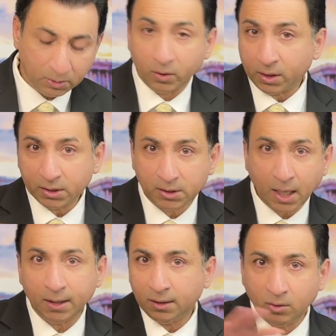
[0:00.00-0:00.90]
Don't
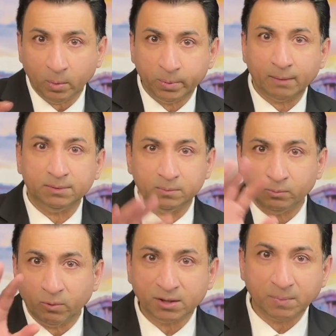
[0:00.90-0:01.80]
understand it? No
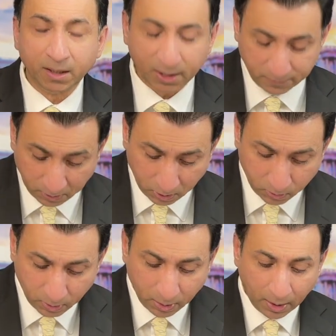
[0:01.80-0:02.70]
problem. Watch my next
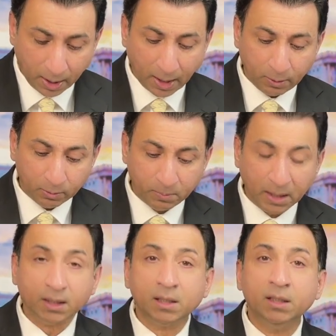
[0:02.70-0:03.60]
video and I will
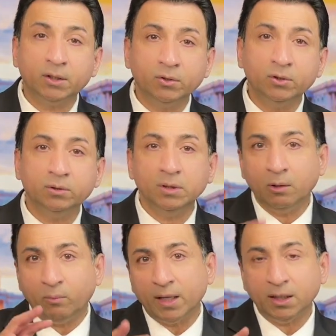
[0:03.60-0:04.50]
make it clear to you
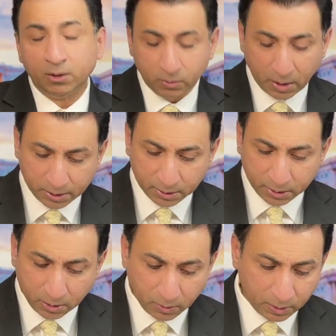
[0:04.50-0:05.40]
why there are two
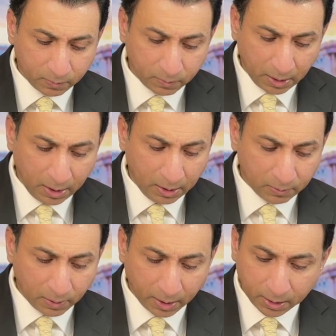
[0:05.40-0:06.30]
national security
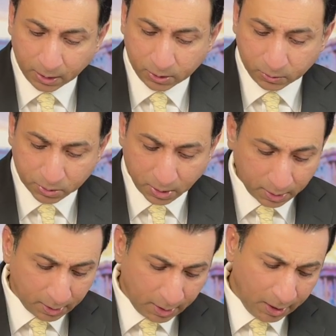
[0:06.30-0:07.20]
related issues
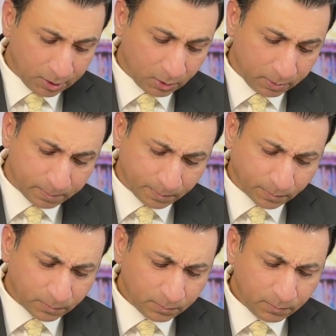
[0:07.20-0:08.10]
there. So
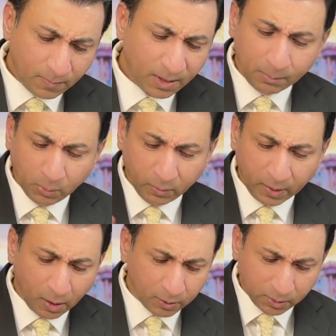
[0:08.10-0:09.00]

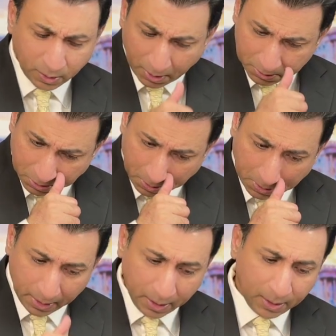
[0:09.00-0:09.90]
moving on to the next
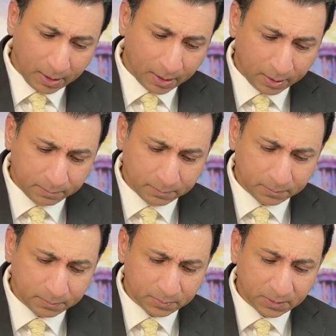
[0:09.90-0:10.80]
thing,
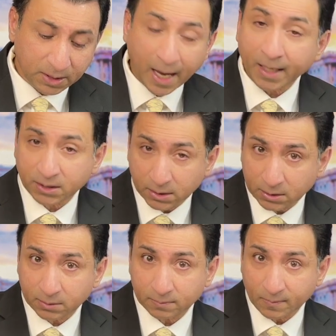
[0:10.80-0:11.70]
the
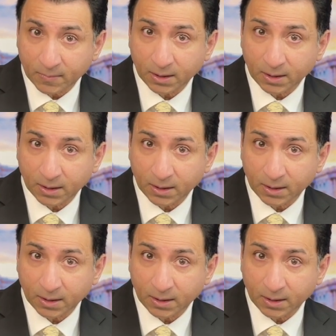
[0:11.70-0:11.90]
taxes.